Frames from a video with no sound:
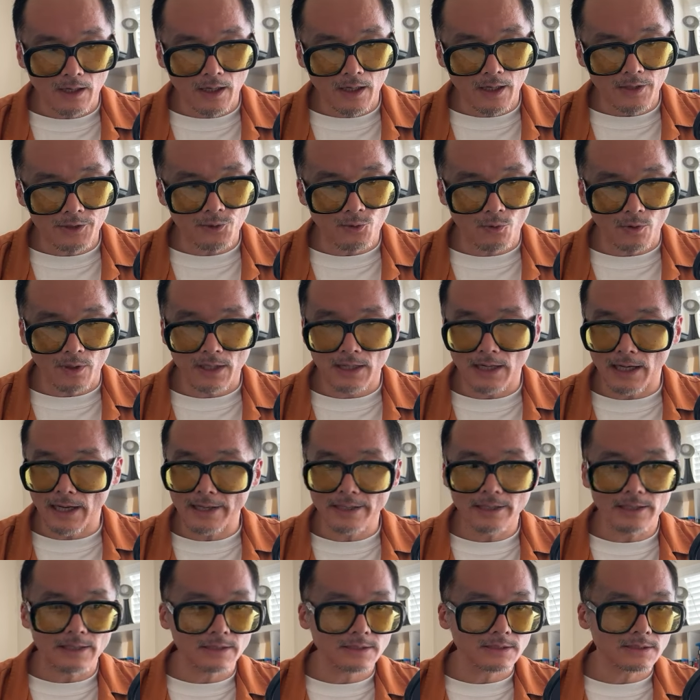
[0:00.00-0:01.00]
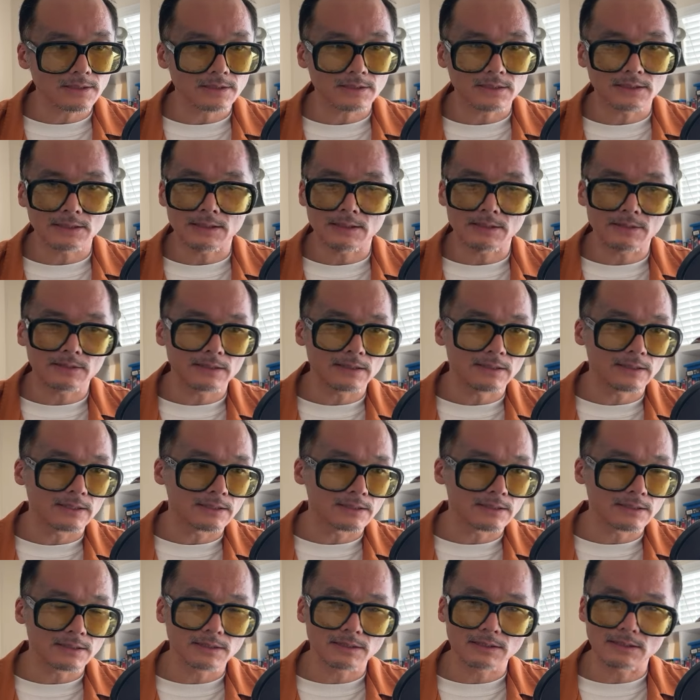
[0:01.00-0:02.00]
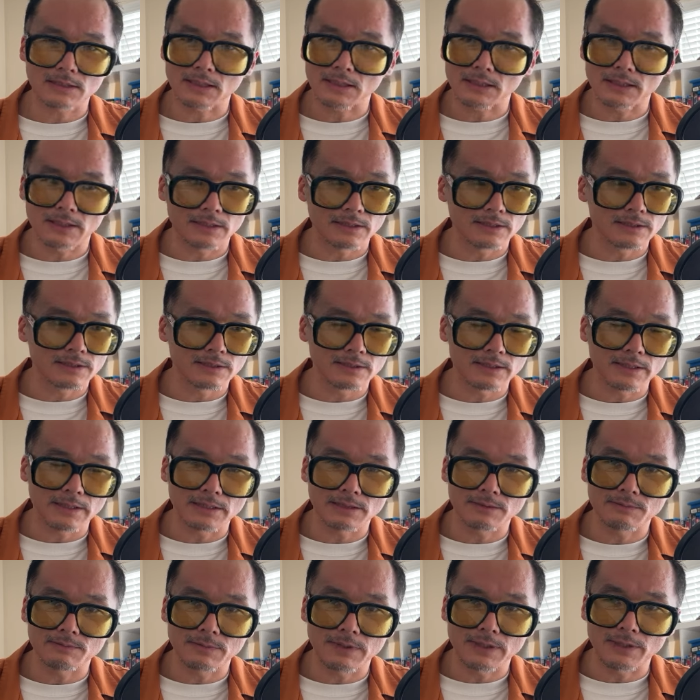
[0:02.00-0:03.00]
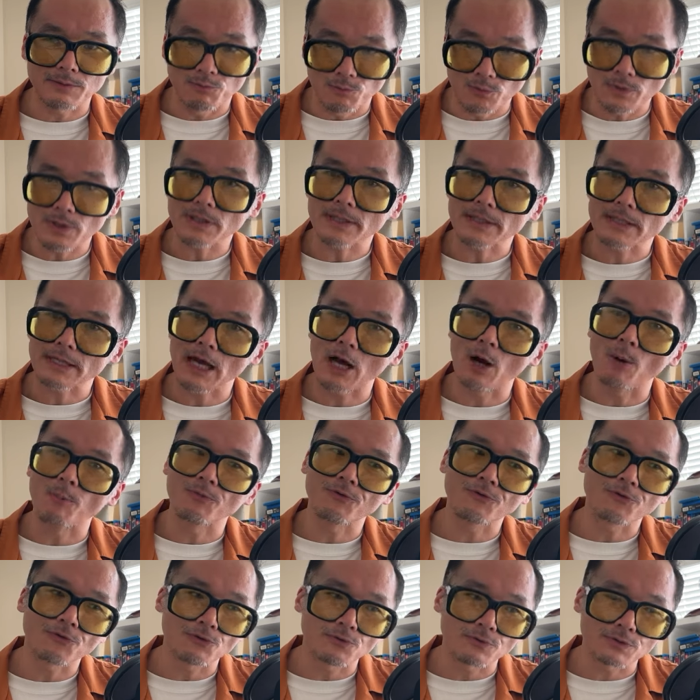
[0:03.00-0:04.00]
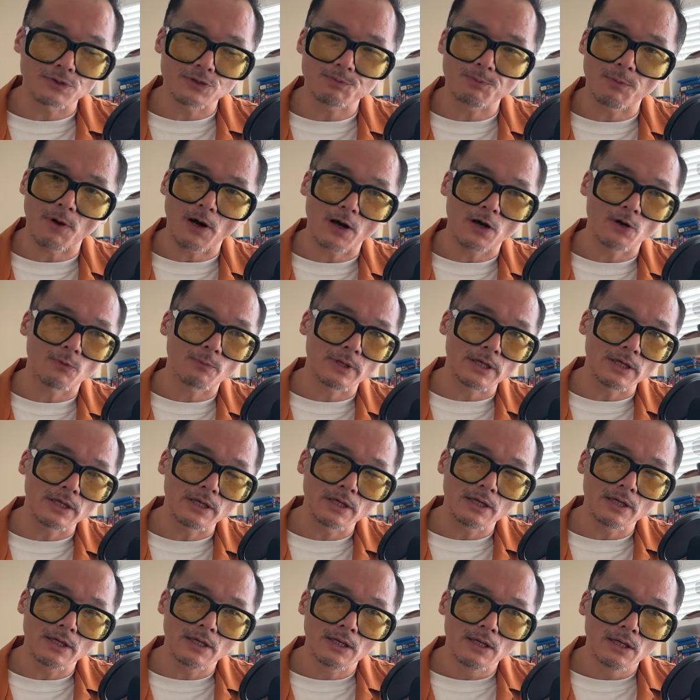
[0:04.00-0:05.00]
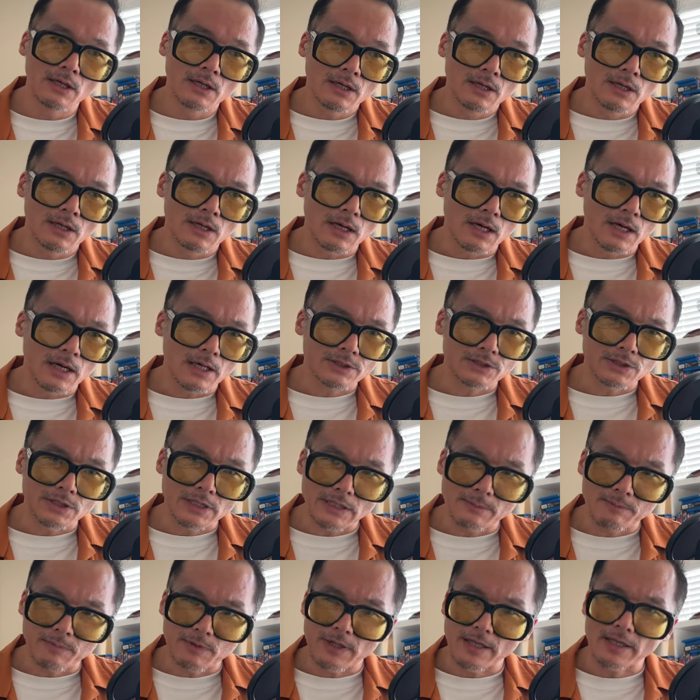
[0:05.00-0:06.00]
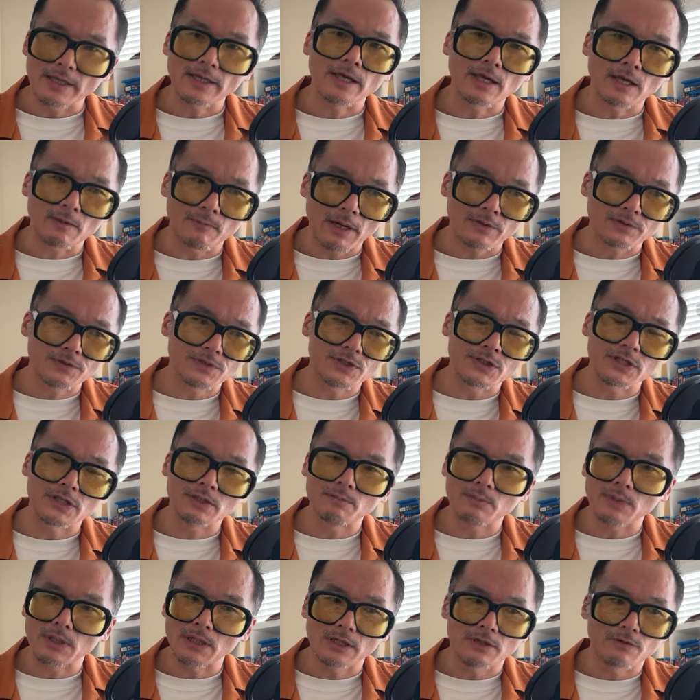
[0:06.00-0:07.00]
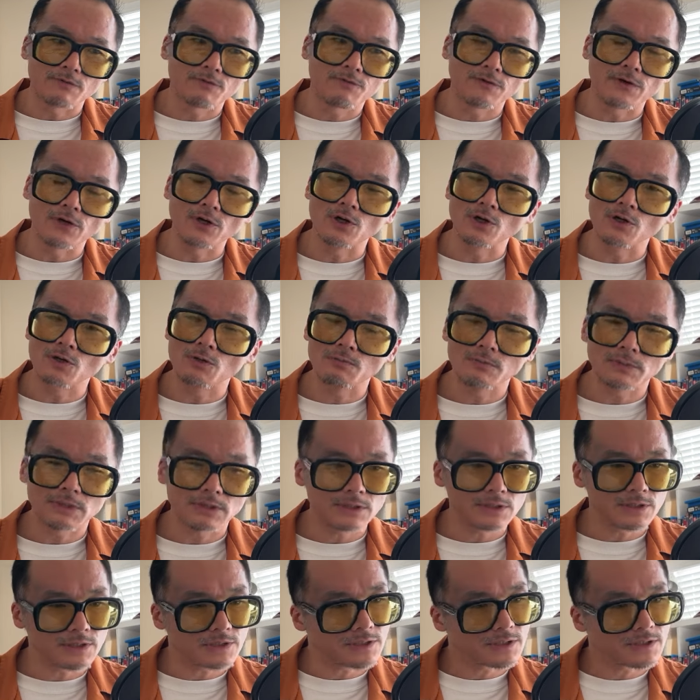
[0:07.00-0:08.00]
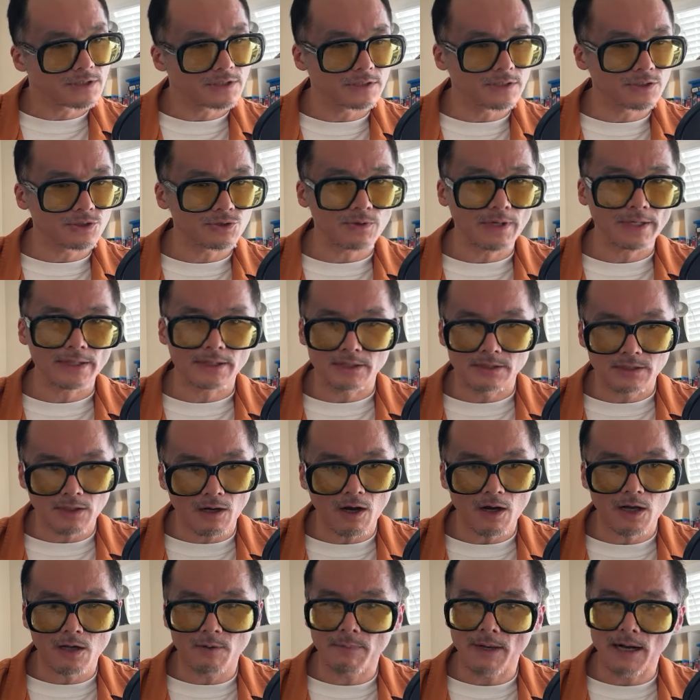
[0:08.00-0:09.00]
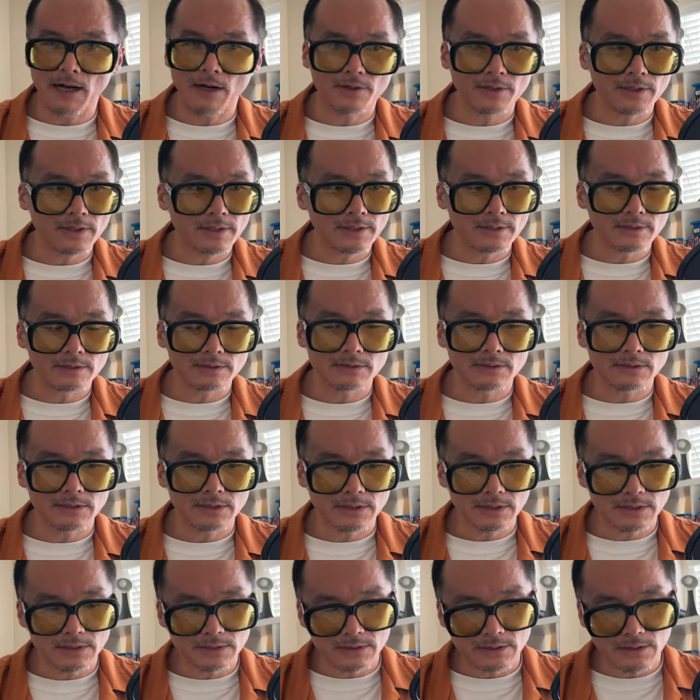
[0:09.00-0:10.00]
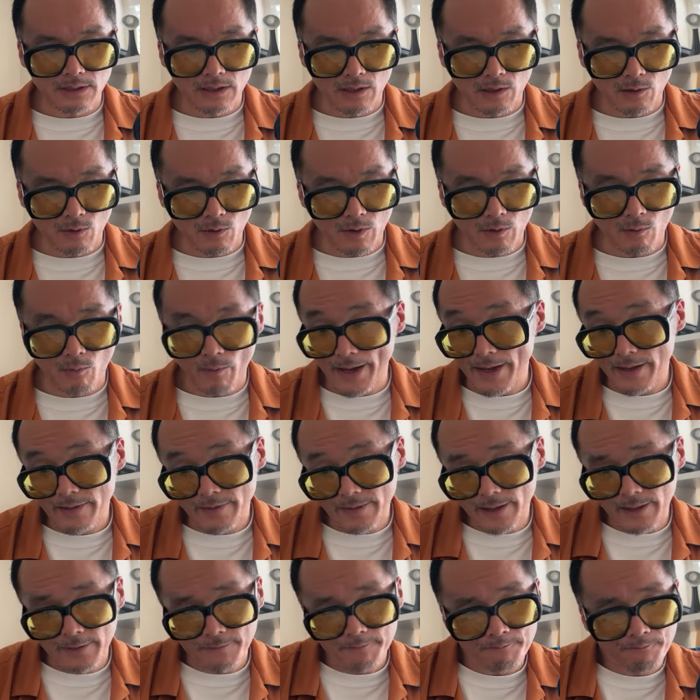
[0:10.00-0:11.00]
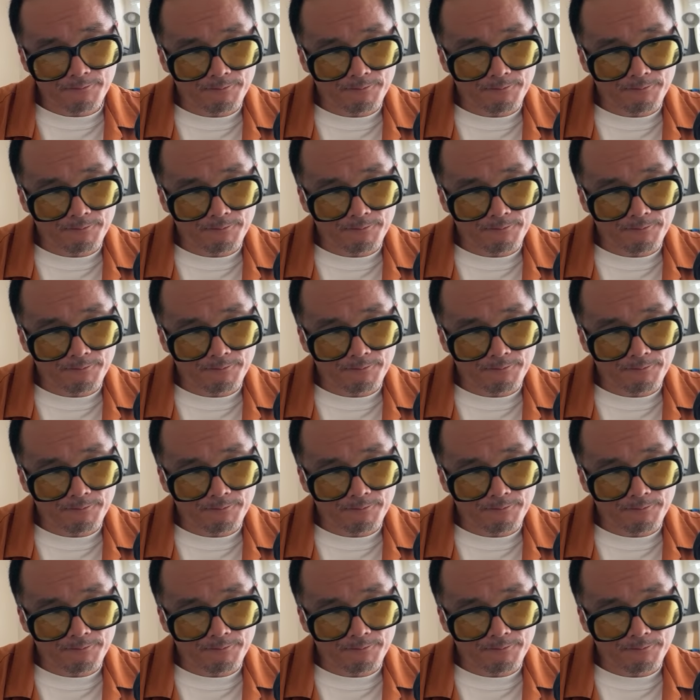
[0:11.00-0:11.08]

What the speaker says: your kindness is it really helps to inspire me to keep thinking about cinema and film, and just try to talk about it in a way that